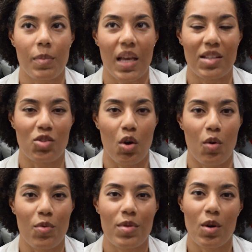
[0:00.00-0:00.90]
And
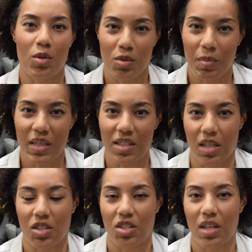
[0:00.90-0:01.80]
so those would be
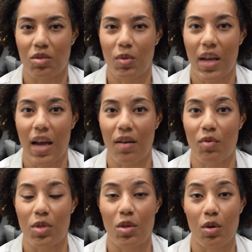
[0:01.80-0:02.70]
discussions that you would have
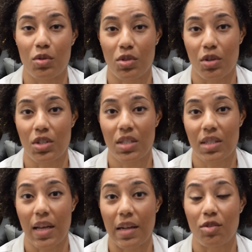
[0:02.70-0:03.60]
with those surgeons
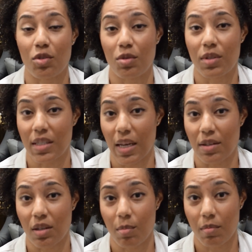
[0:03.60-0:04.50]
that do
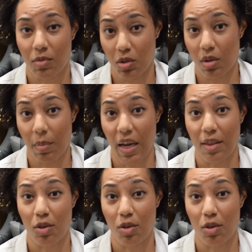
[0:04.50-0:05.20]
decide to combine